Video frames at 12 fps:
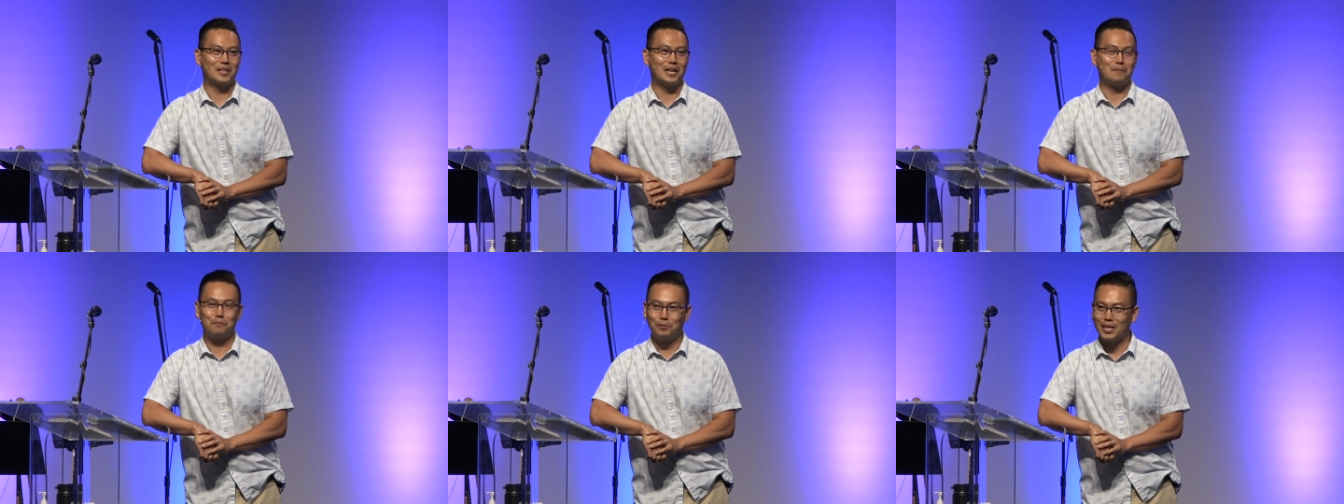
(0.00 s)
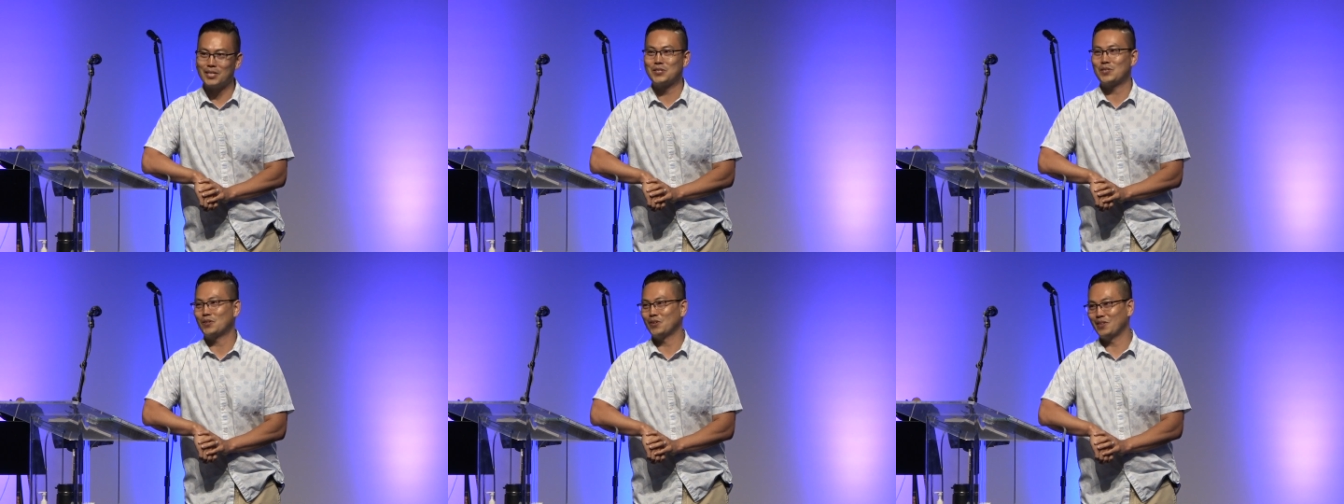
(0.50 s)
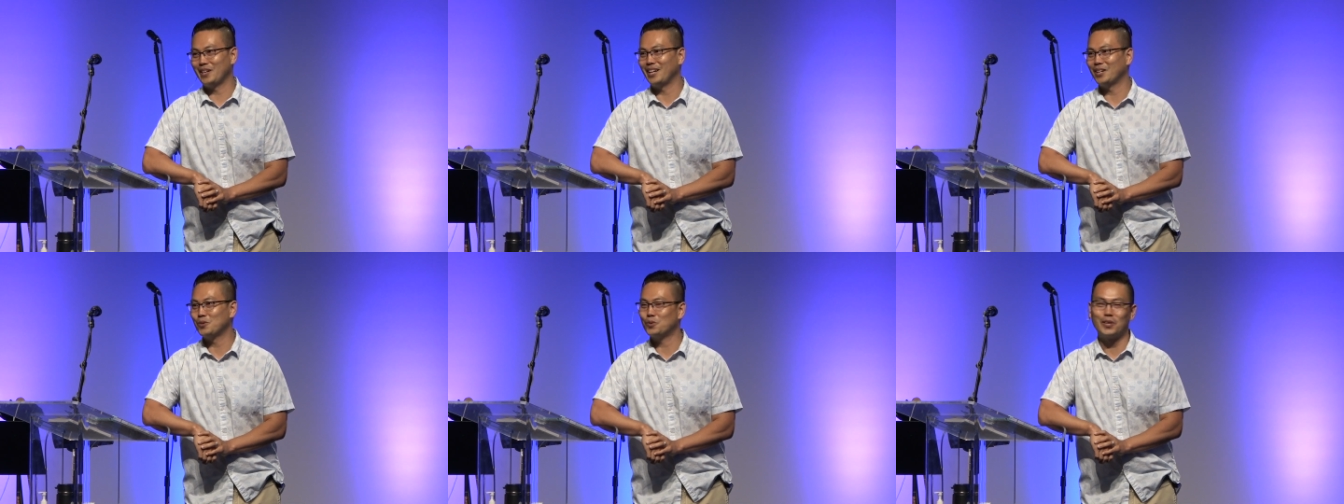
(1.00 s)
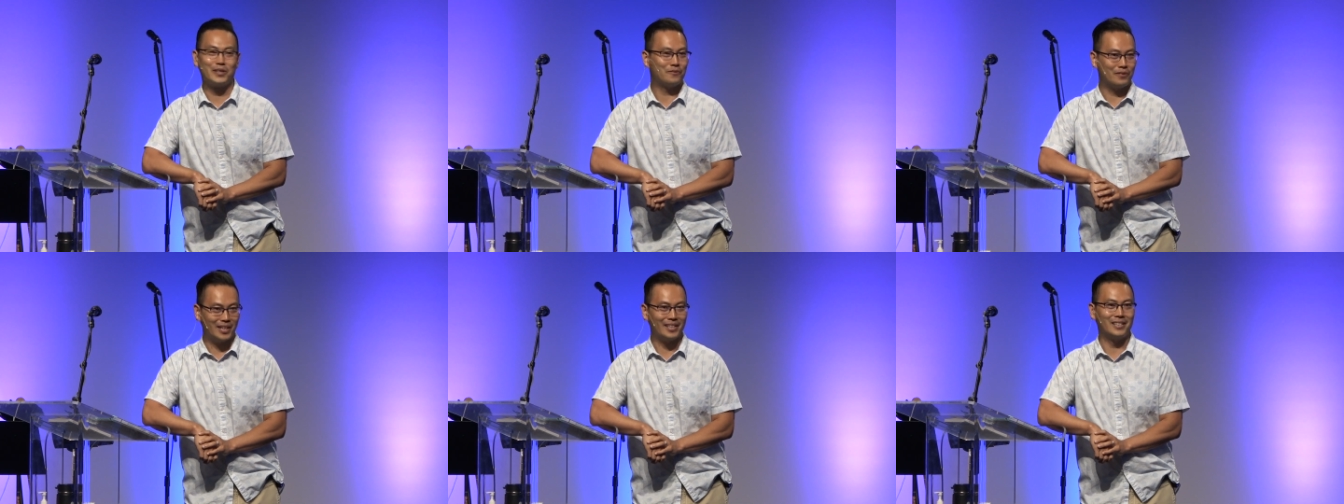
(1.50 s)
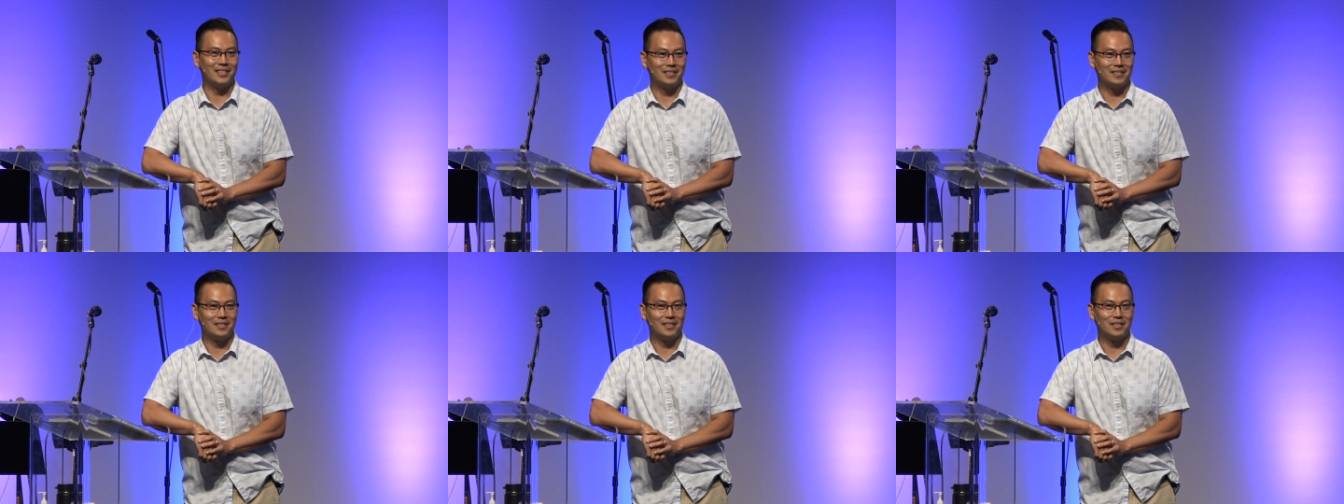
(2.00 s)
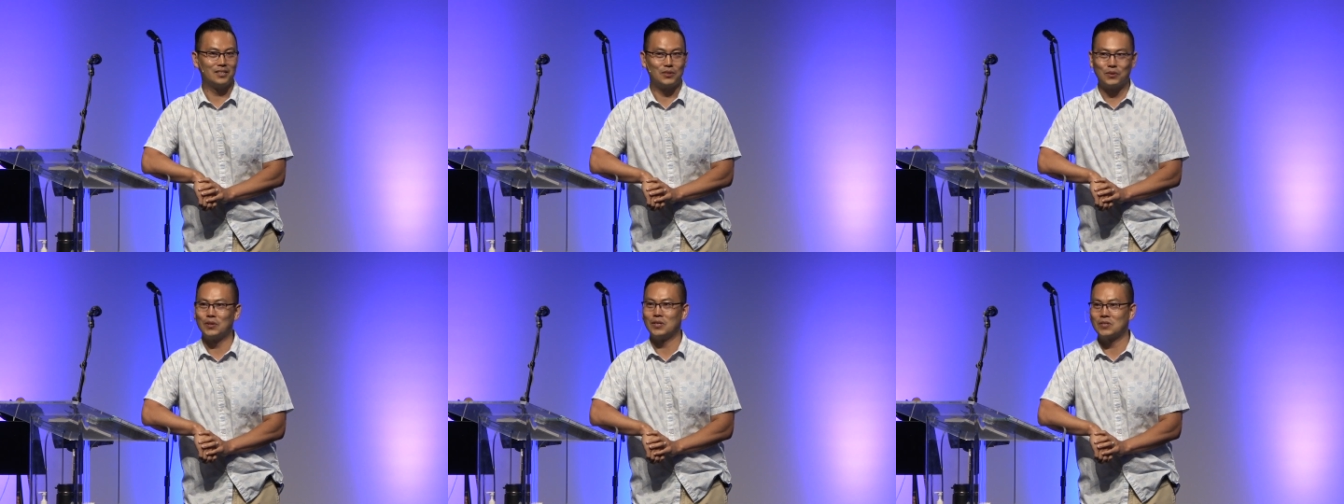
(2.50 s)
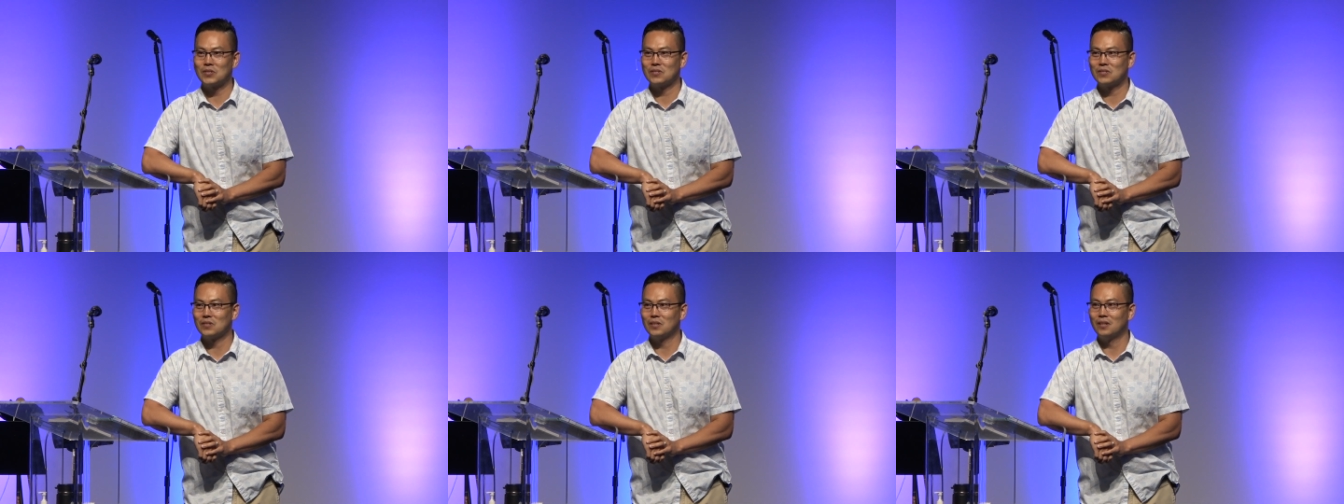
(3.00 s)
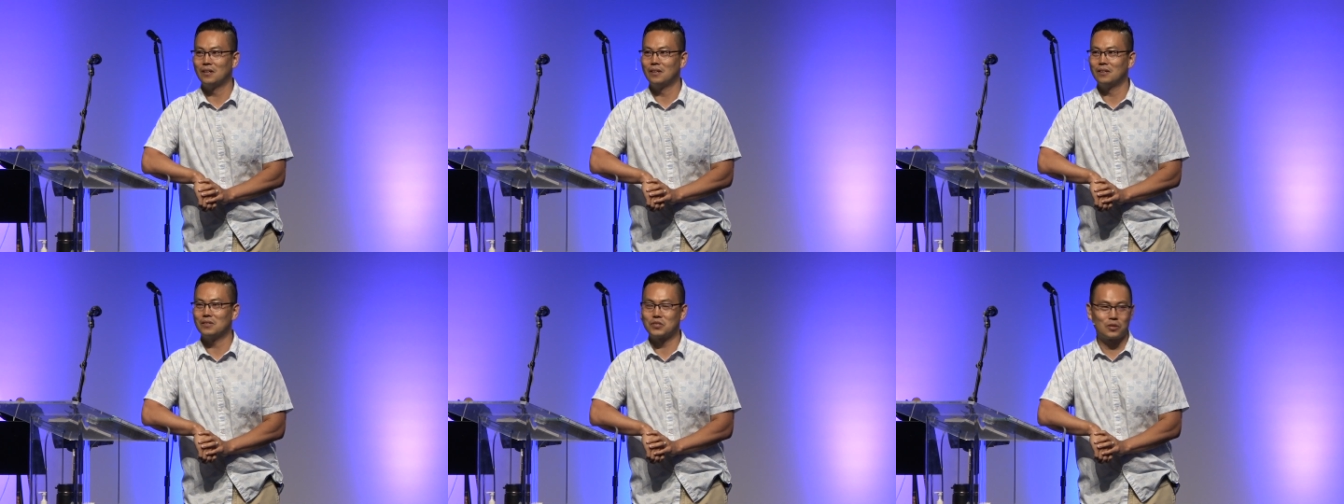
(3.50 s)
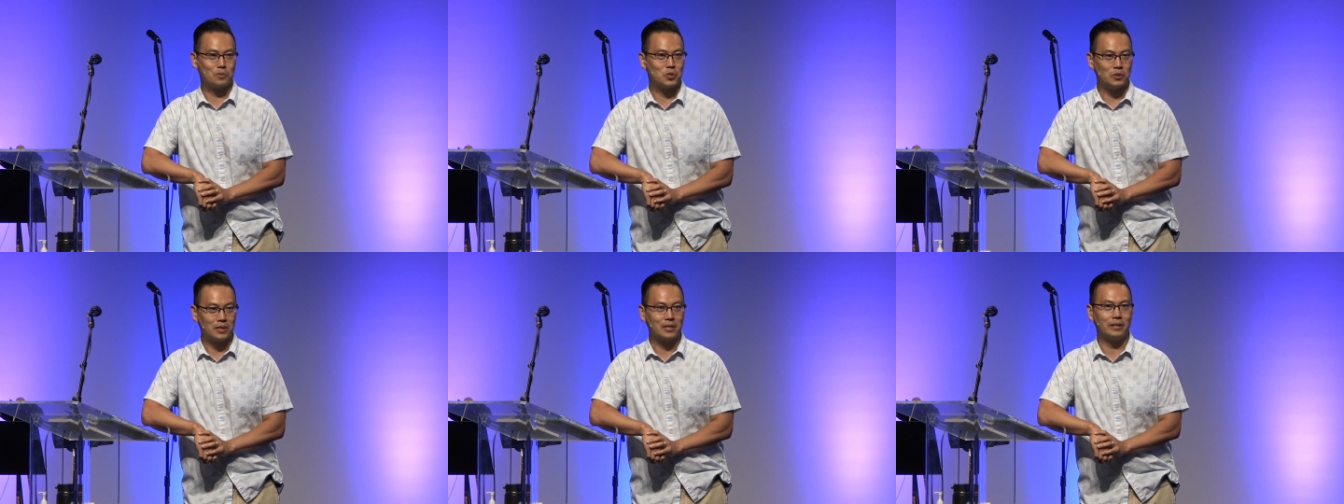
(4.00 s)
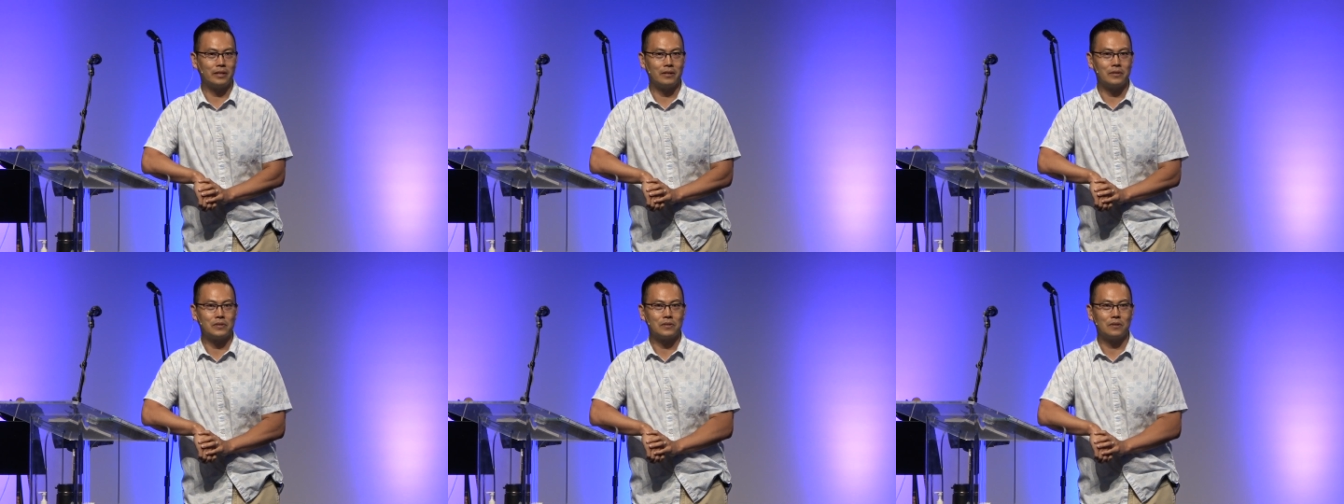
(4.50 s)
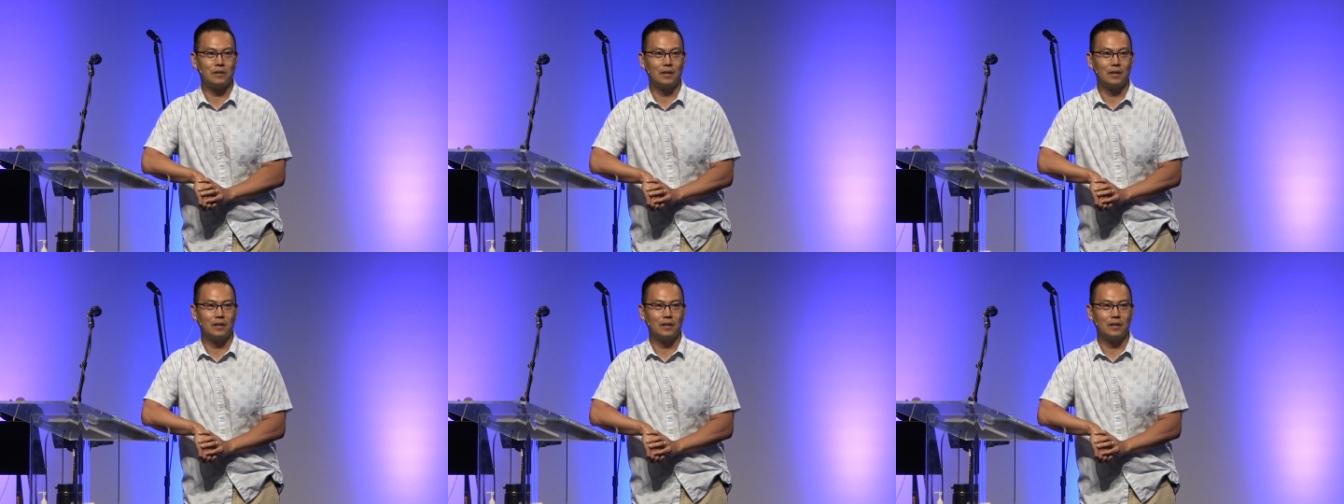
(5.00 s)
And blessed are they who are invited to this, the Scripture declares.